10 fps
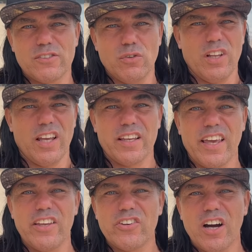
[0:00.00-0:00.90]
so like
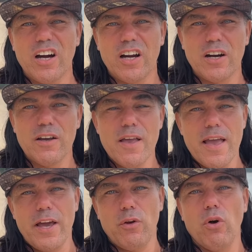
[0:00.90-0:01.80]
HR
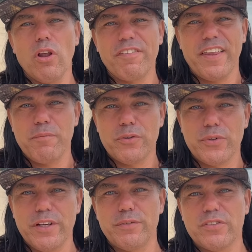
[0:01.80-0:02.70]
and all of
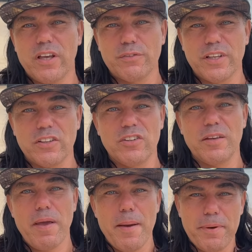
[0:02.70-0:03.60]
administrative stuff that is
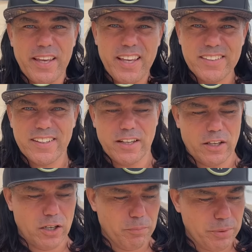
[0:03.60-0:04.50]
happening inside the
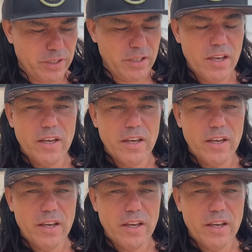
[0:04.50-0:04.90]
company.